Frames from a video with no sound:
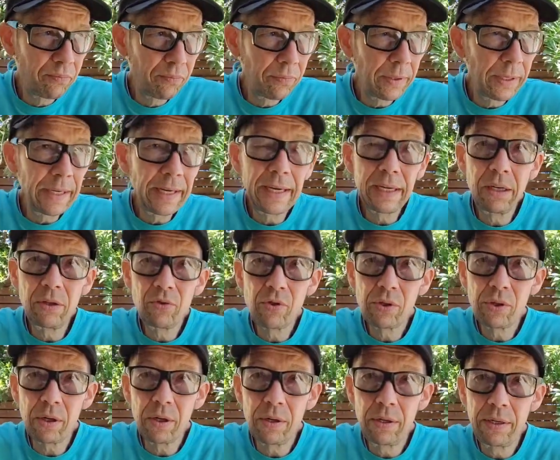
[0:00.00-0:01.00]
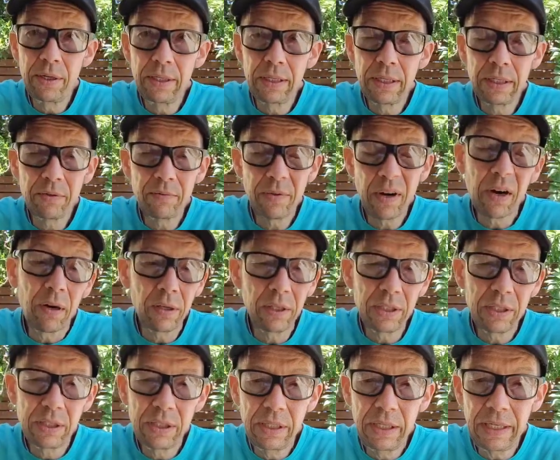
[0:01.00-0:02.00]
pretty concerned as far
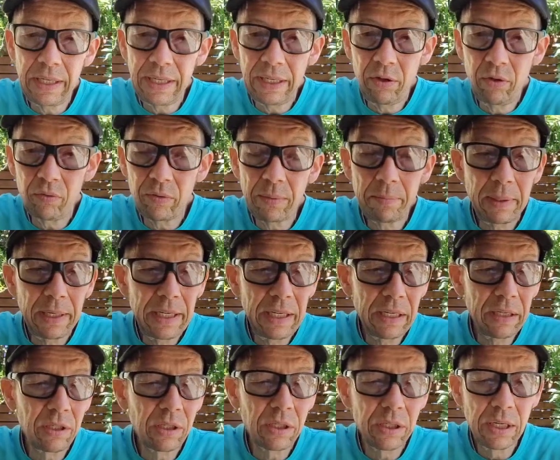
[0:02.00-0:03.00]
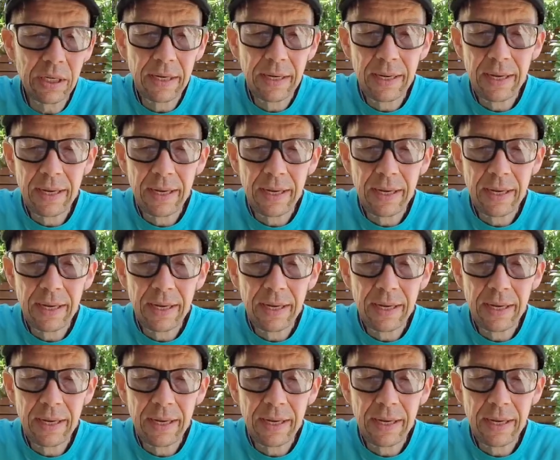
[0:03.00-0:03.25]
as the grippiness,